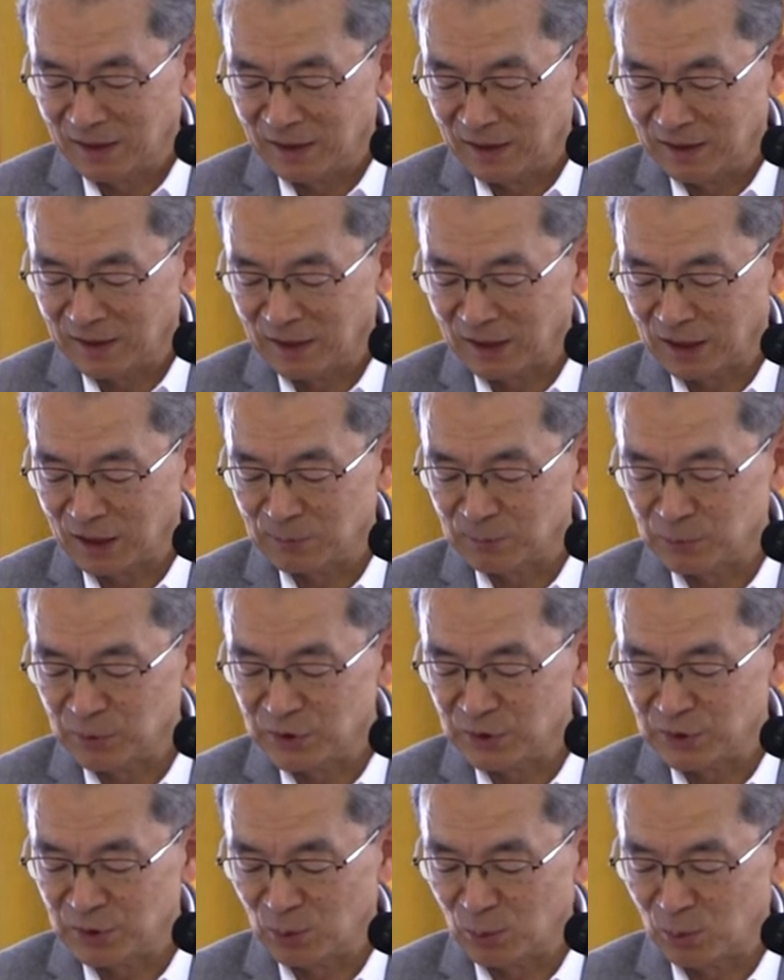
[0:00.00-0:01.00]
Like a
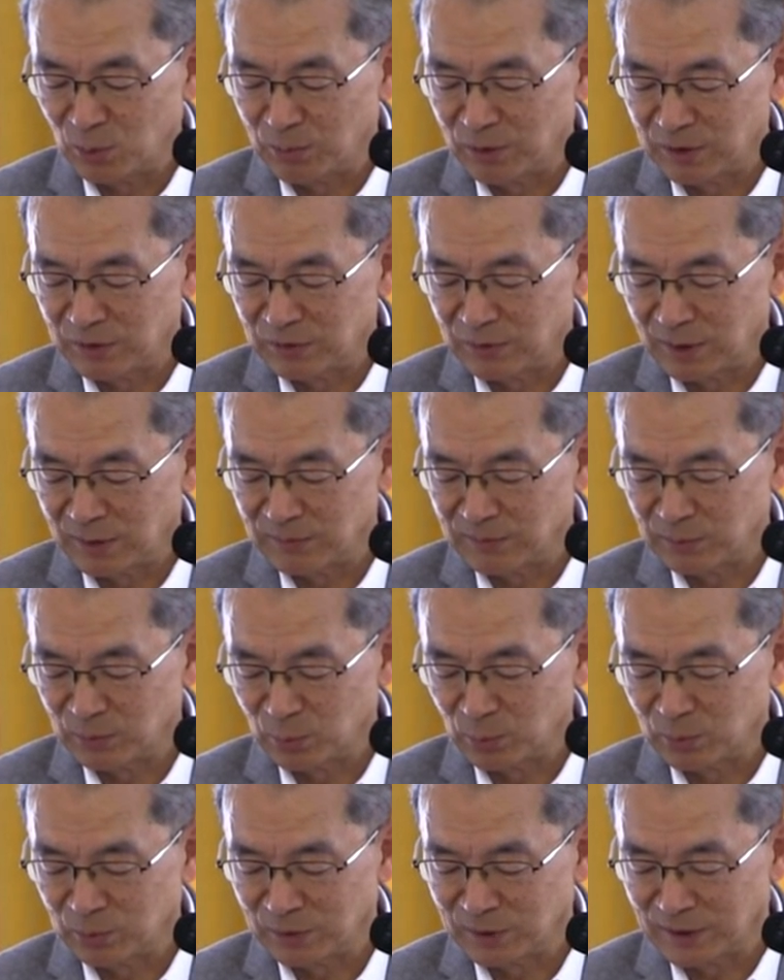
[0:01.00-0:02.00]
bridge over troubled
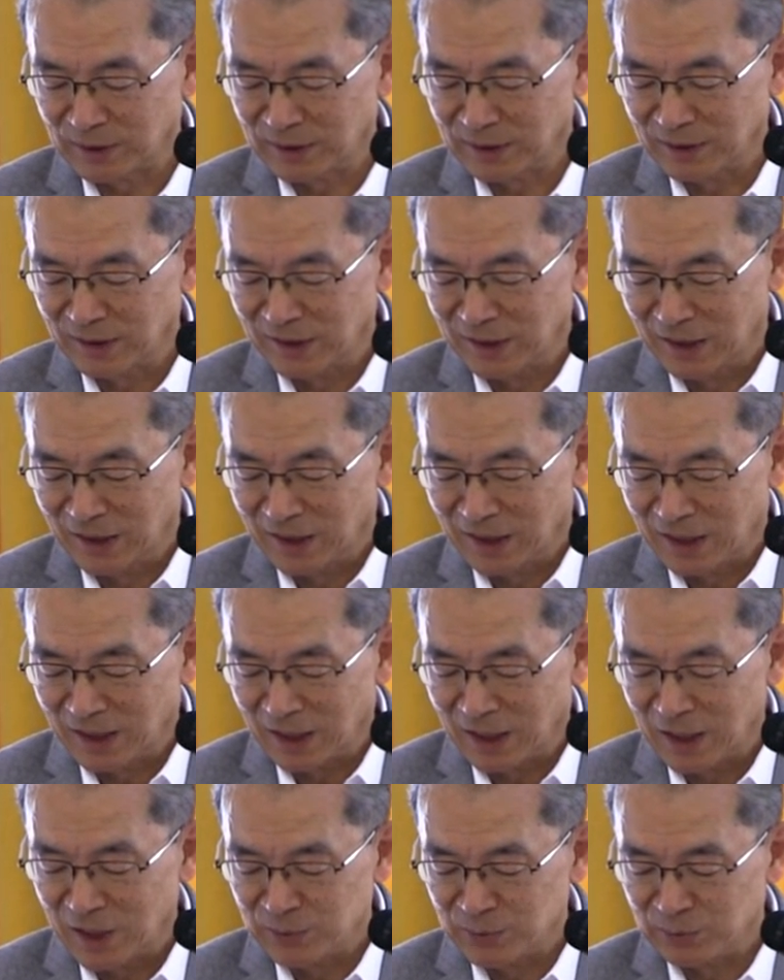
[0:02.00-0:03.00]
water,
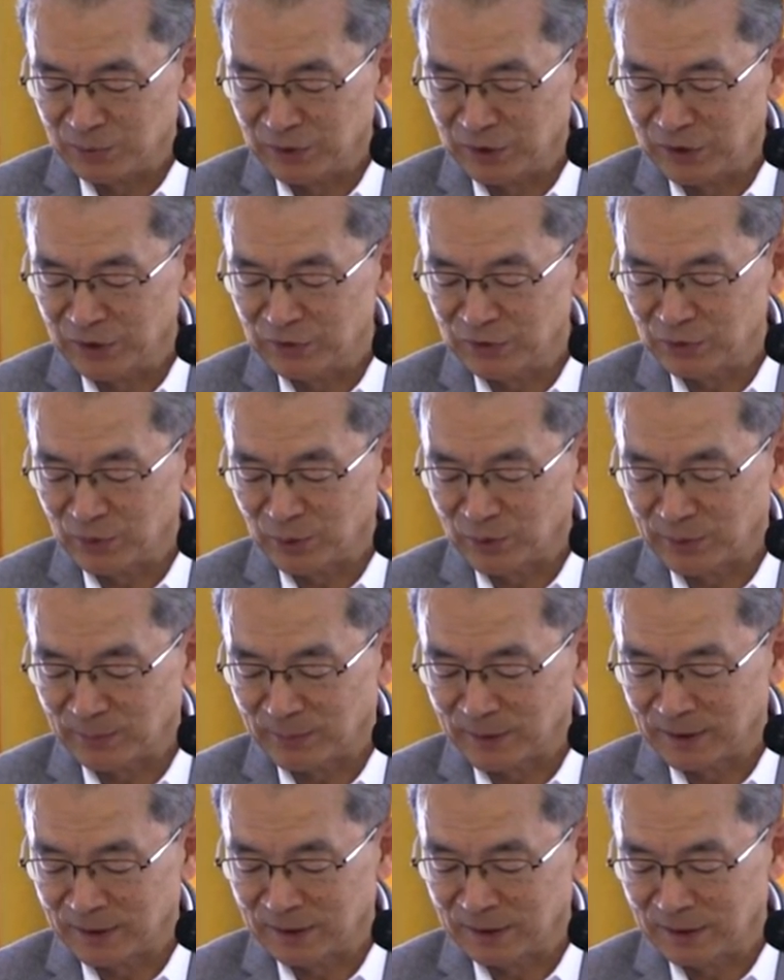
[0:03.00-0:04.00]
I will ease your
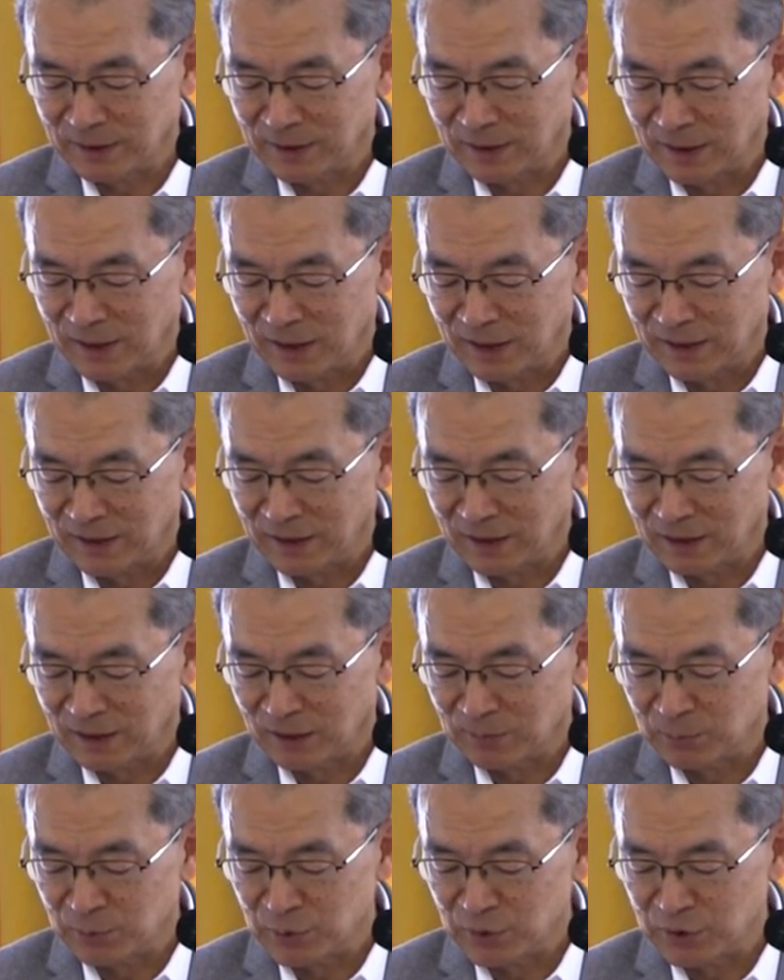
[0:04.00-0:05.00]
mind. Like a
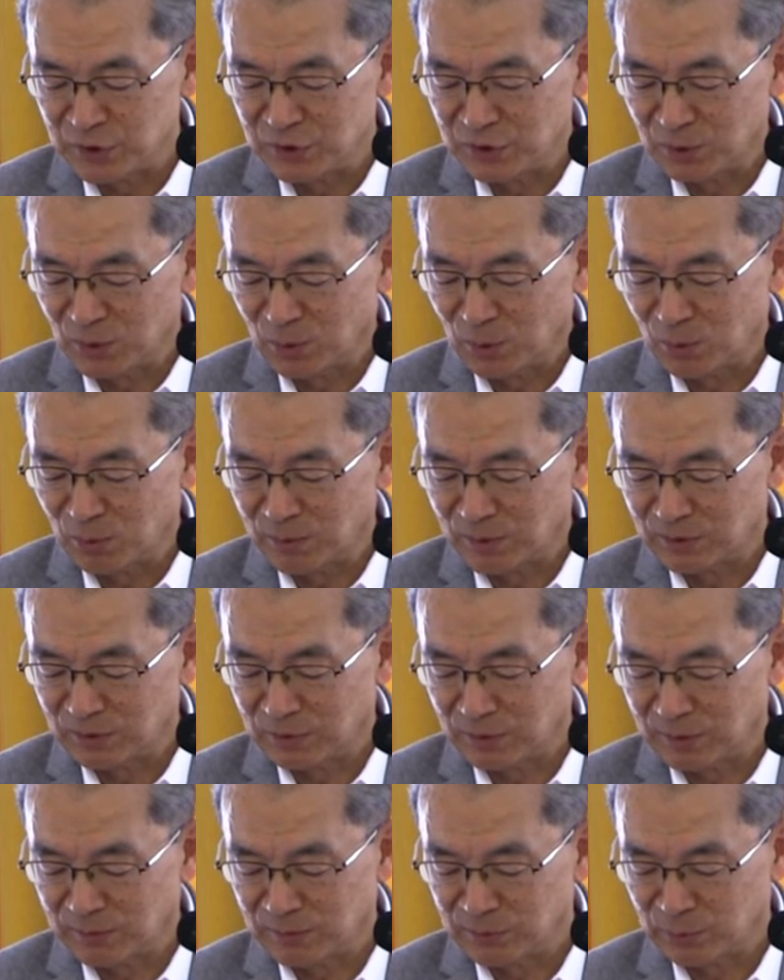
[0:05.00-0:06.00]
bridge over
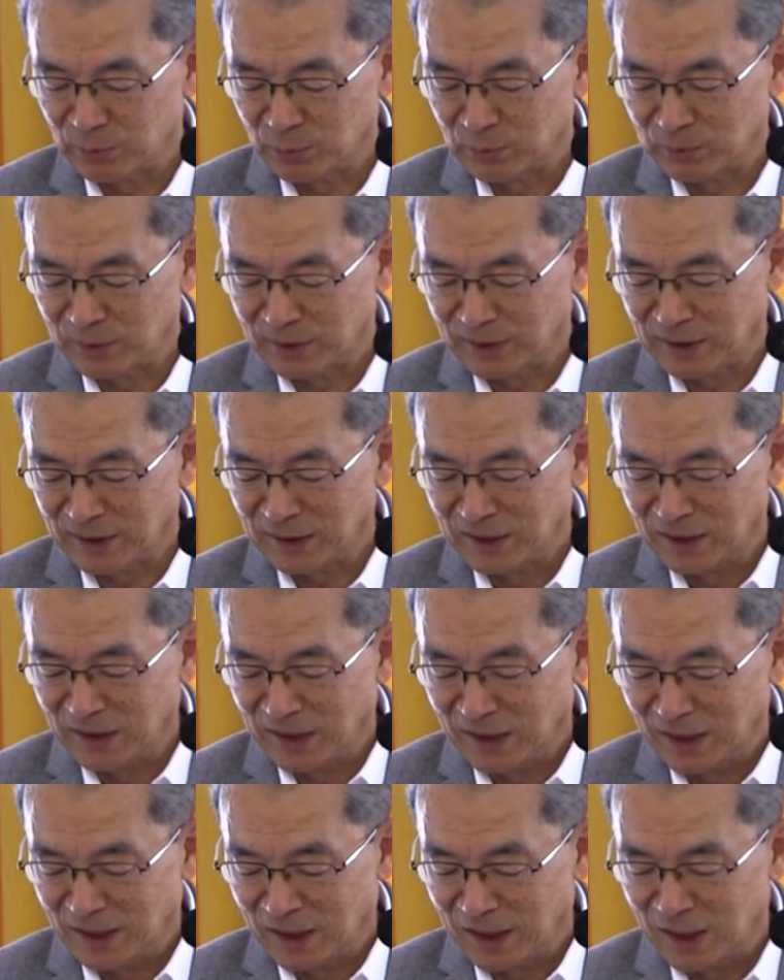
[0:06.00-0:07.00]
troubled water,
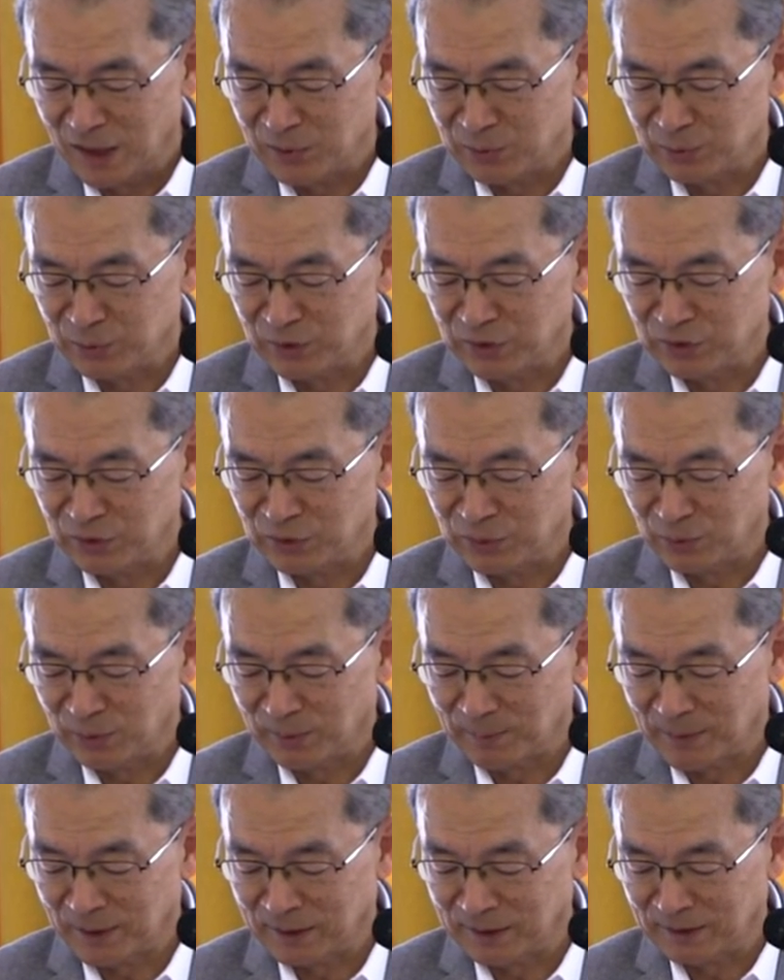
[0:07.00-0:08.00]
I will ease your
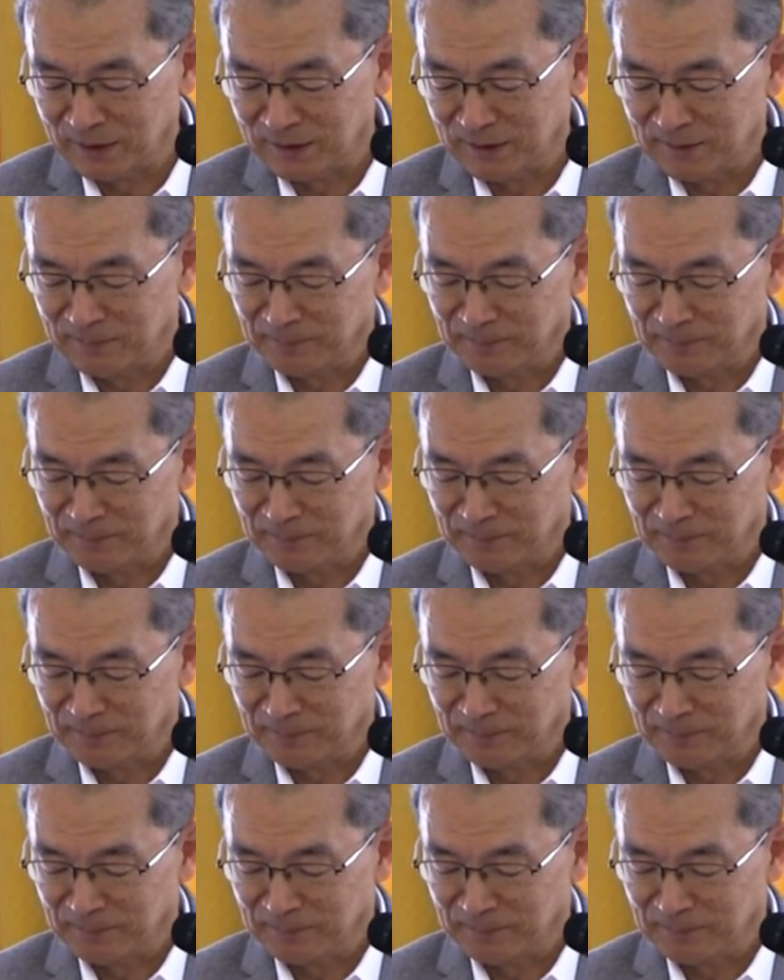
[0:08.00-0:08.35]
mind.